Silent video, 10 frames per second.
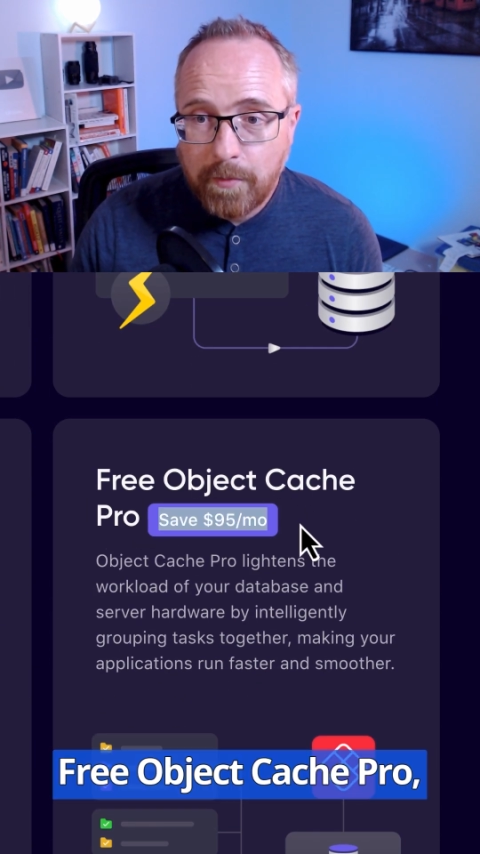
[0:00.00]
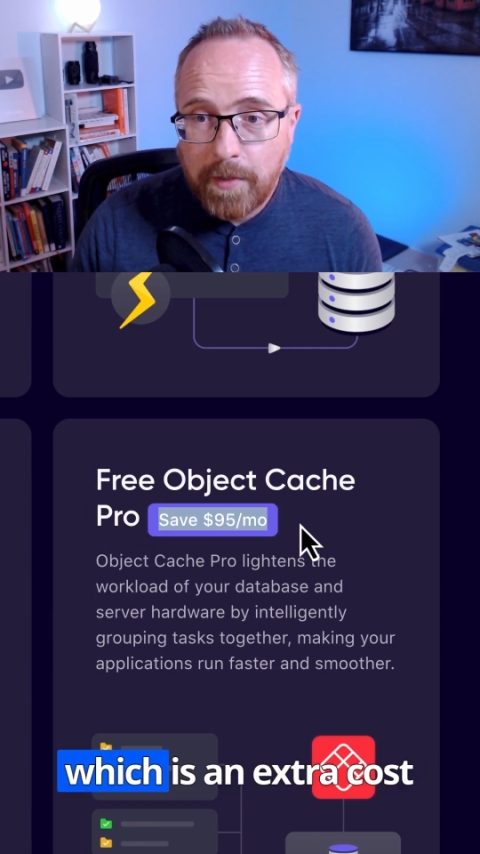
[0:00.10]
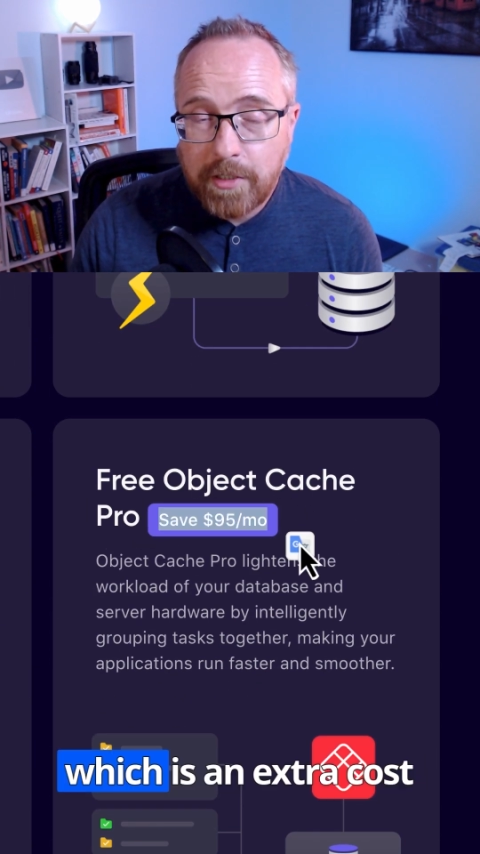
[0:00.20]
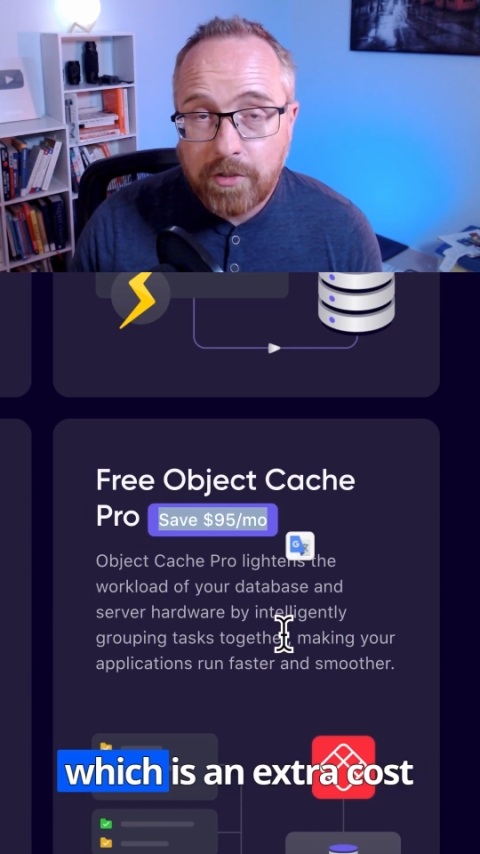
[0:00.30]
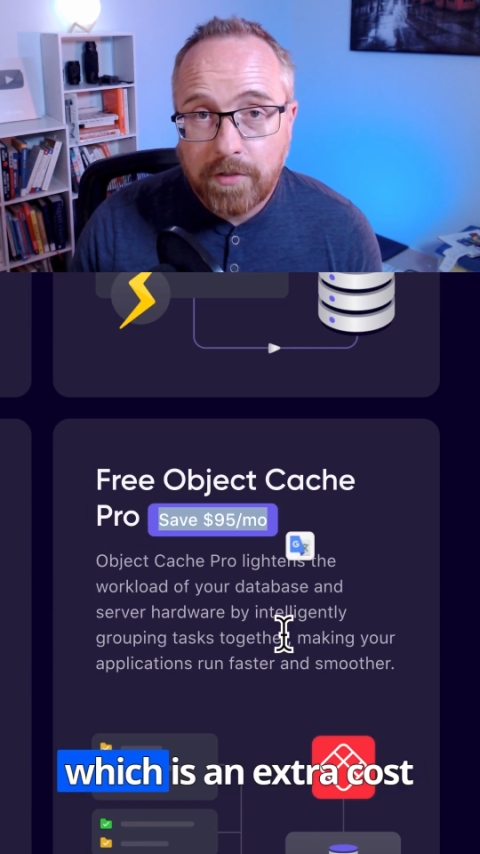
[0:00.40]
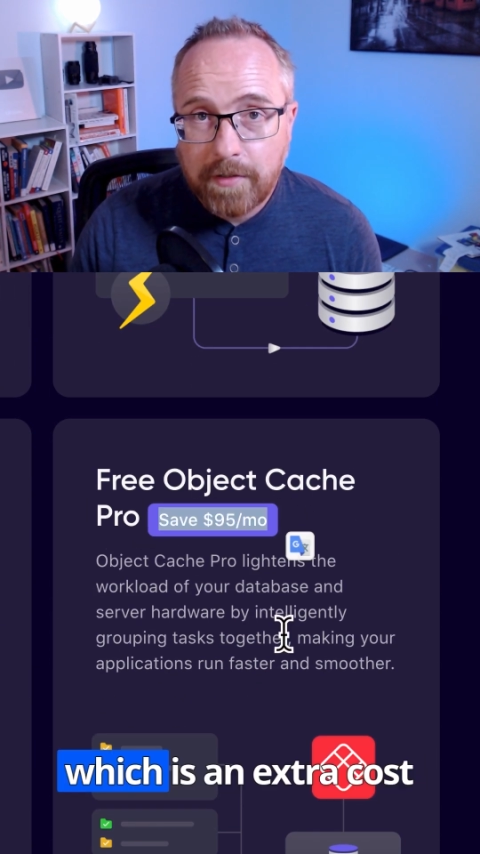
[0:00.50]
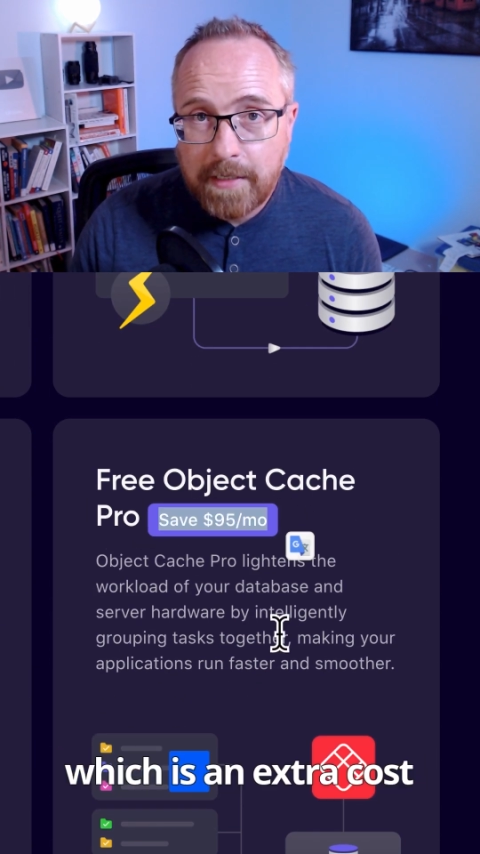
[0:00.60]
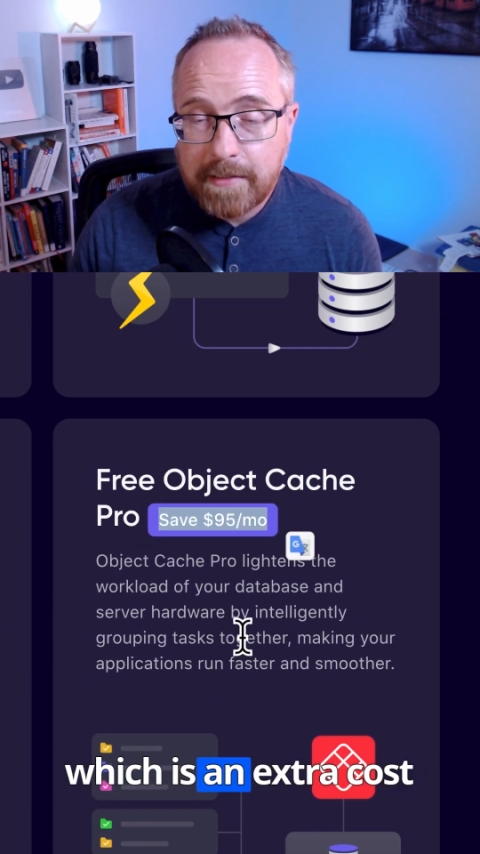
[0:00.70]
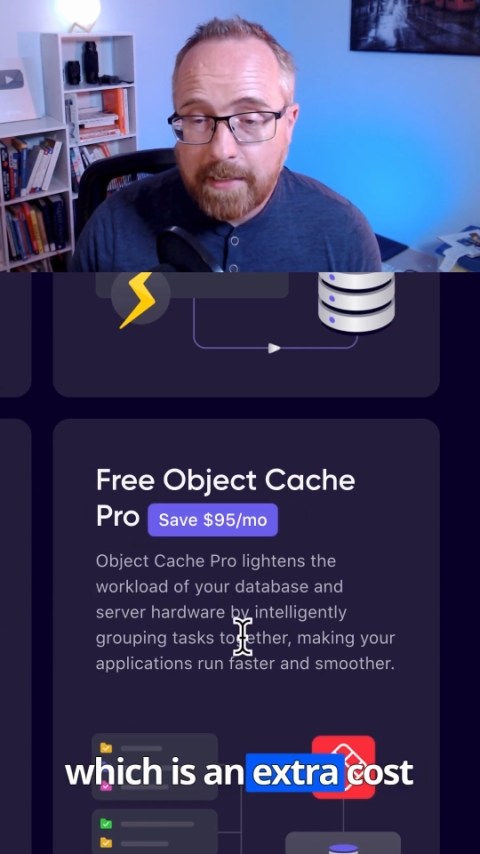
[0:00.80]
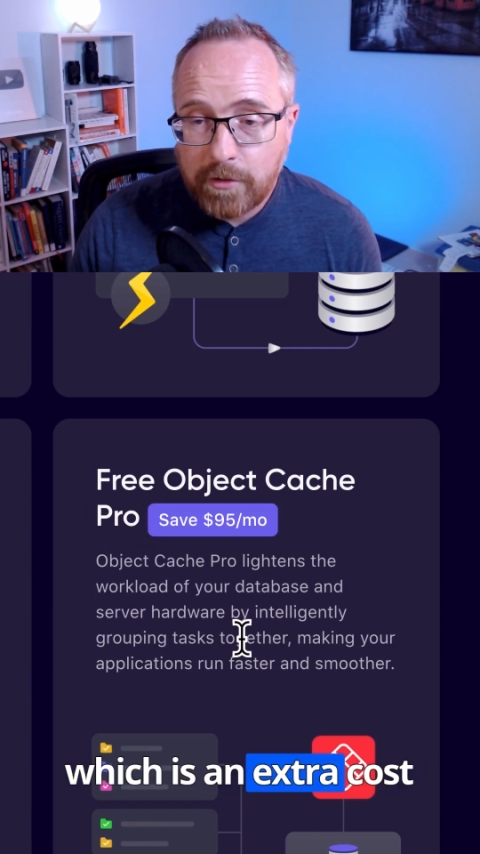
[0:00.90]
which
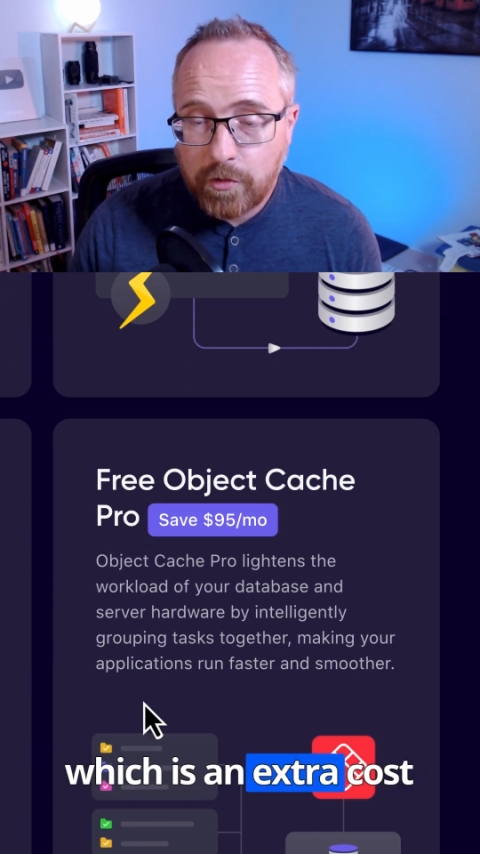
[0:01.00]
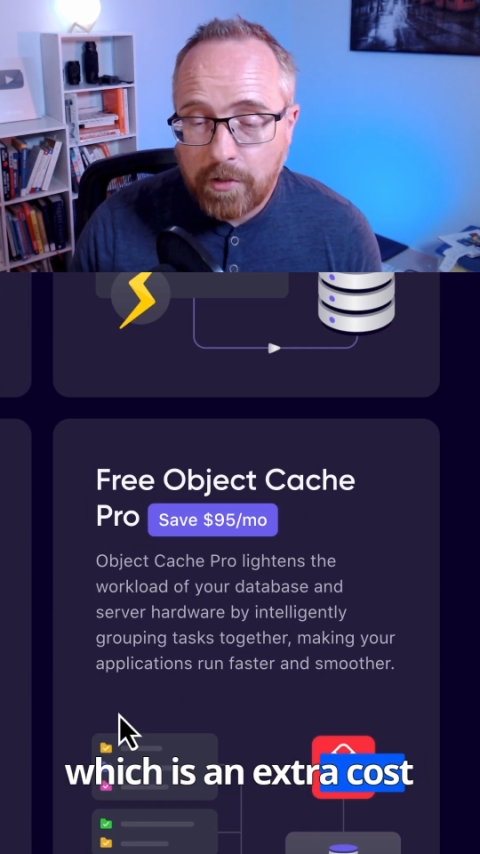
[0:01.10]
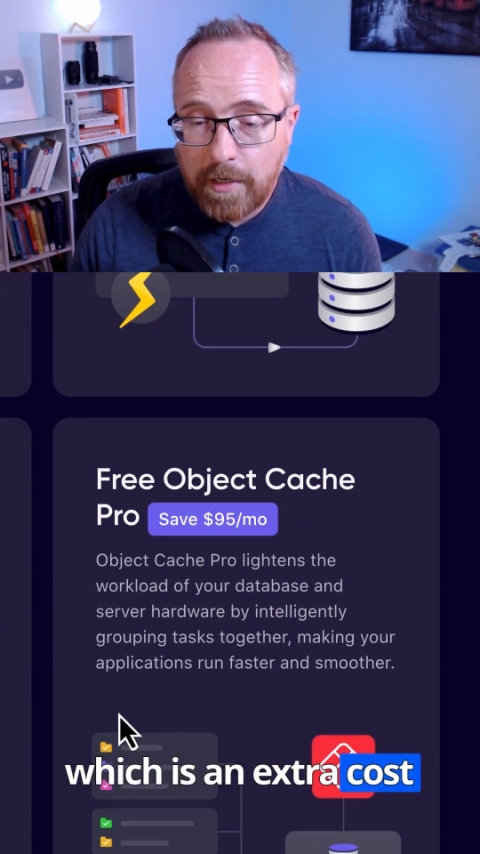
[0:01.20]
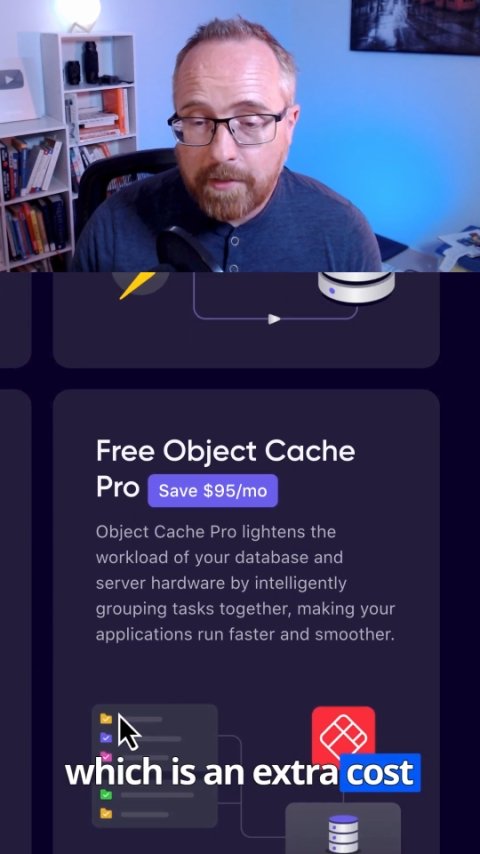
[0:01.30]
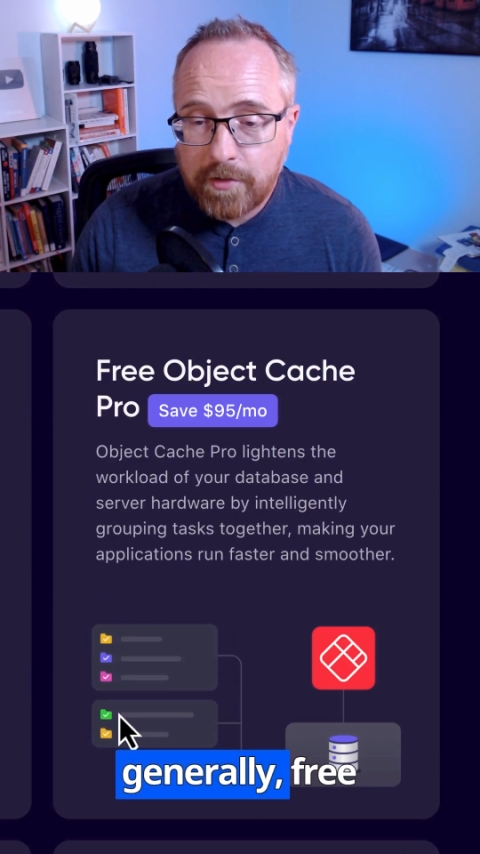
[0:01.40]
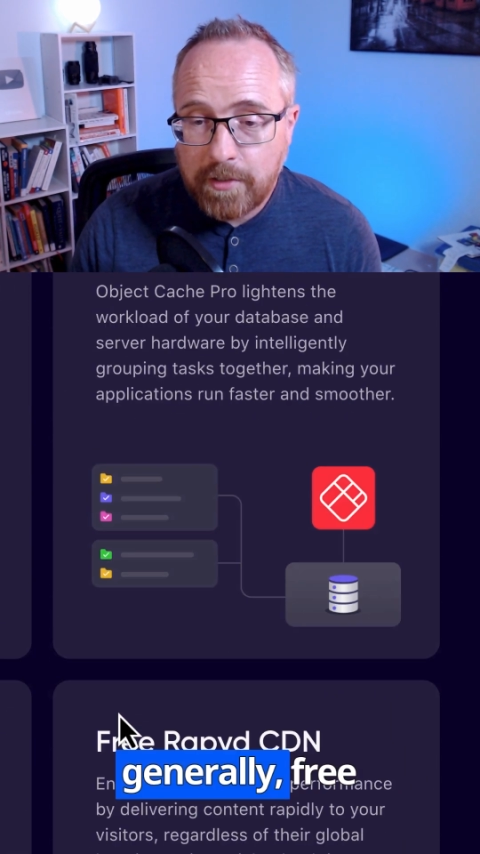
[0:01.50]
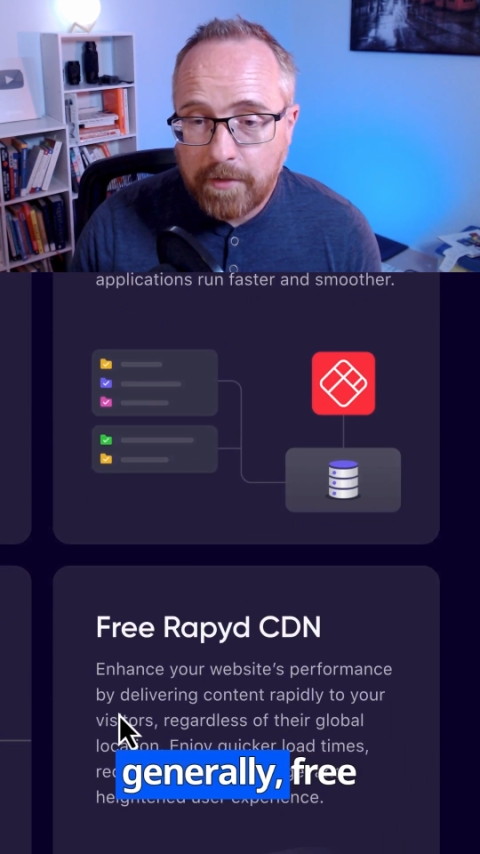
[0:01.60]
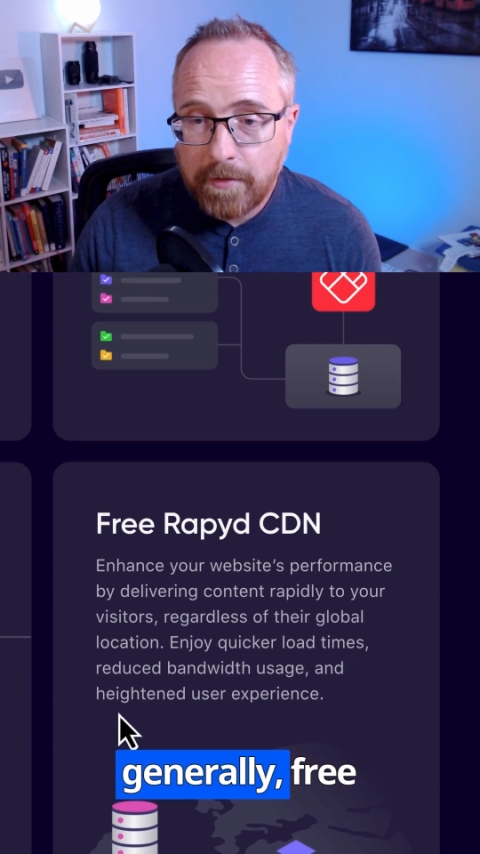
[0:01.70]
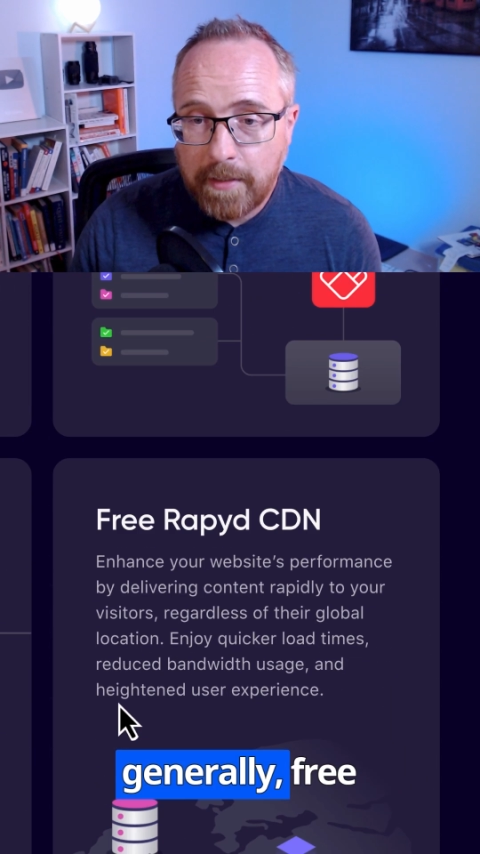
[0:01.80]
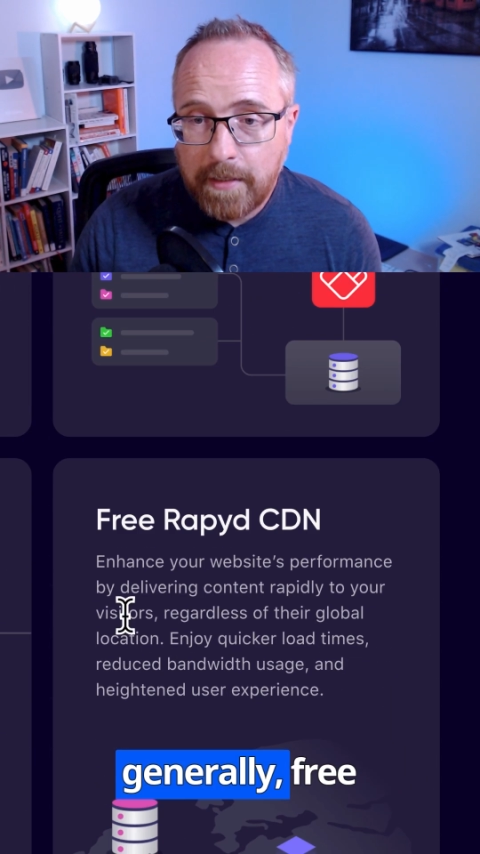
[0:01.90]
is an extra cost
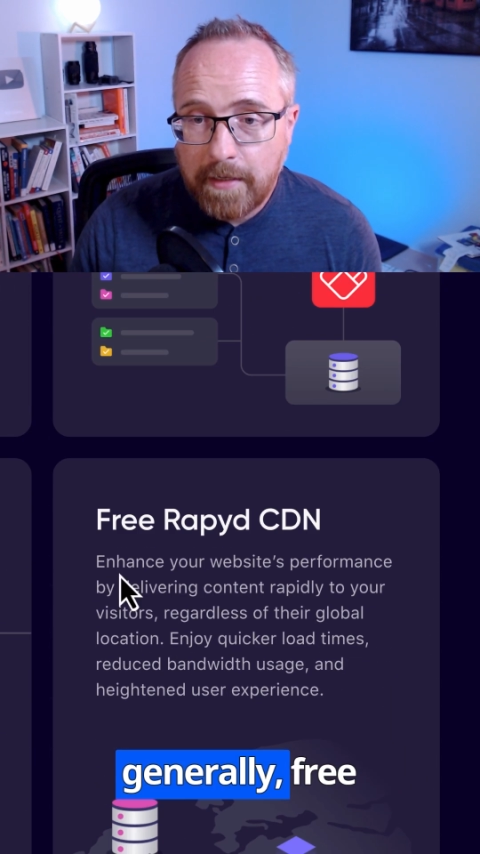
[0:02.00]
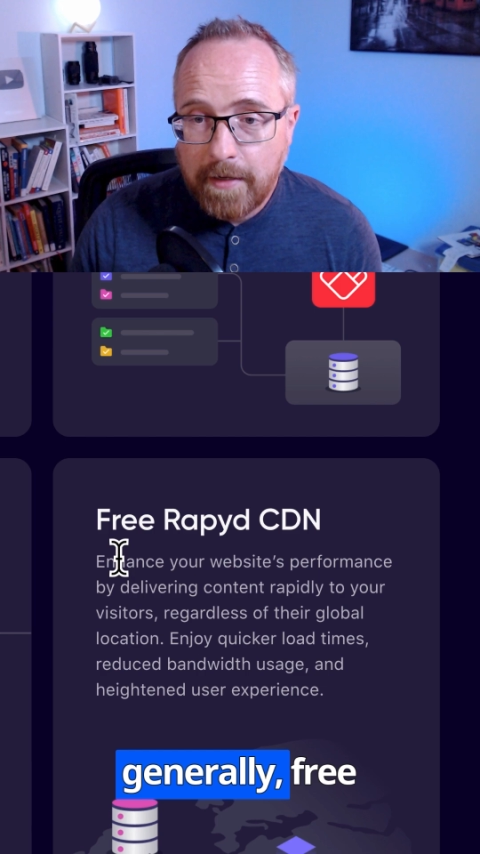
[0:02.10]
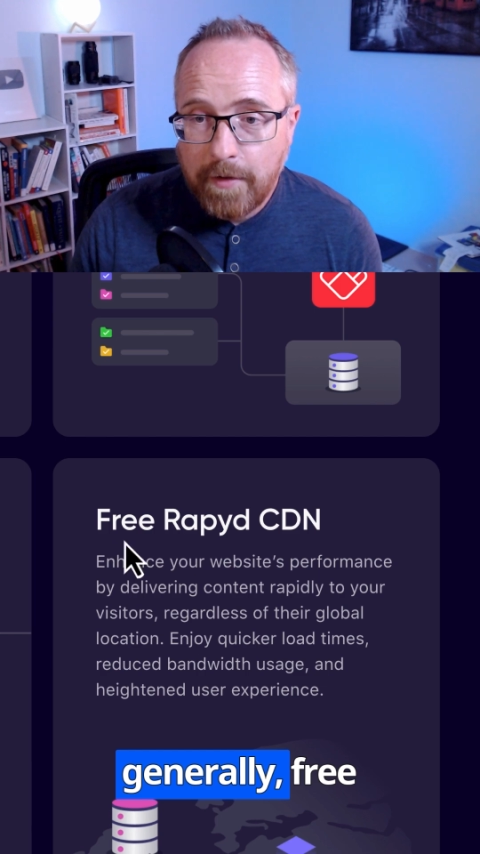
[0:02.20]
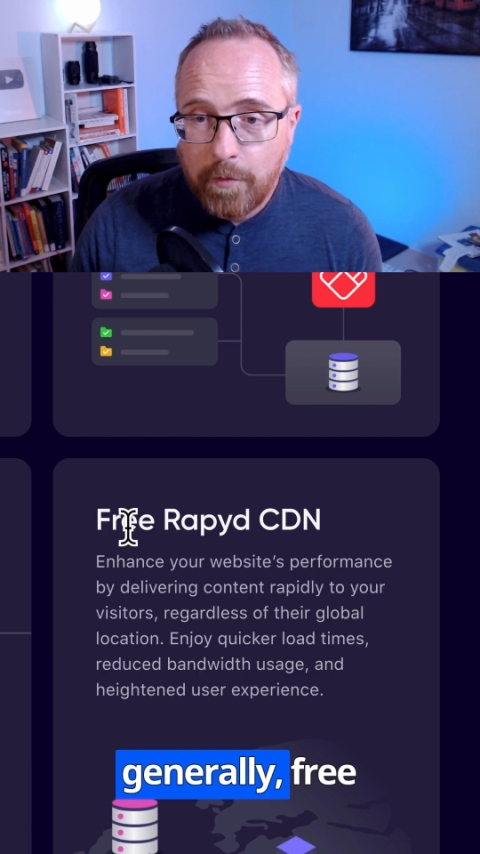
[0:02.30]
generally